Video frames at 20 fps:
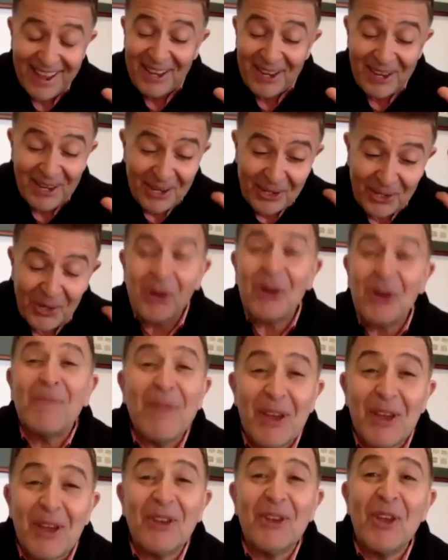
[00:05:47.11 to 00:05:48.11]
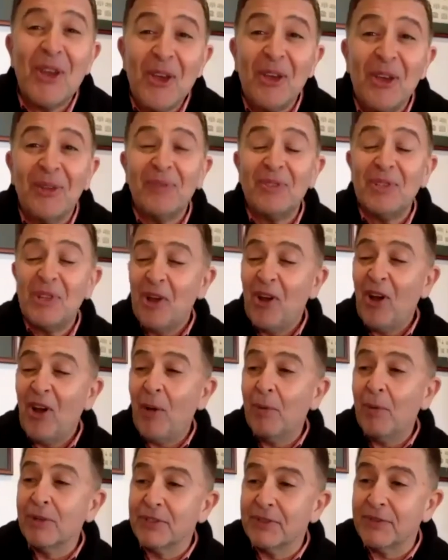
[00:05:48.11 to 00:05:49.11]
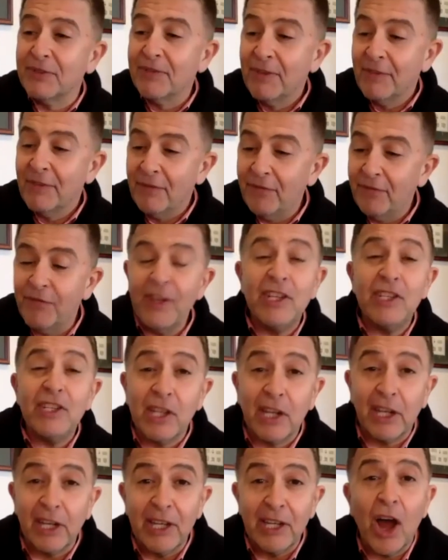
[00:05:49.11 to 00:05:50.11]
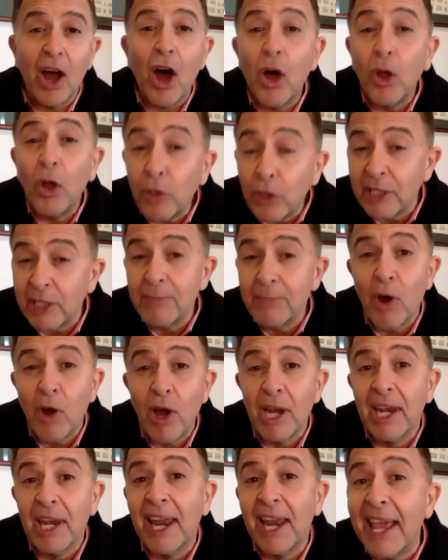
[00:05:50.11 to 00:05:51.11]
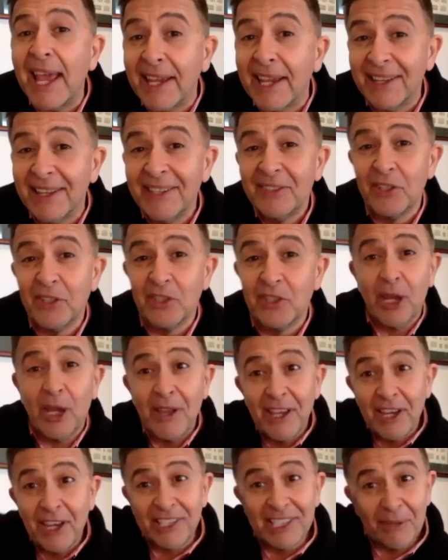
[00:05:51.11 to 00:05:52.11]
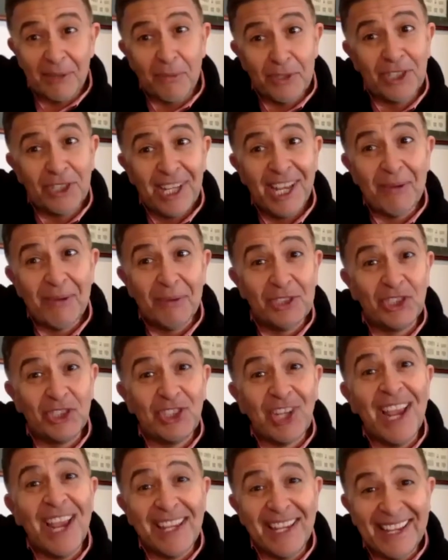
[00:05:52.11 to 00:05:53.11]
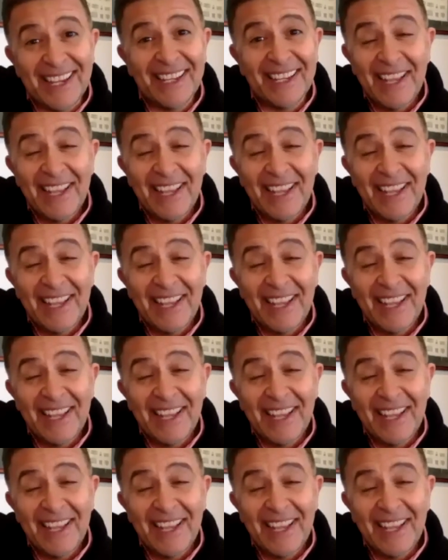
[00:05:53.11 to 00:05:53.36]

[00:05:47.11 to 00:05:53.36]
Talk about nerves. I was physically holding my leg because it was shaking.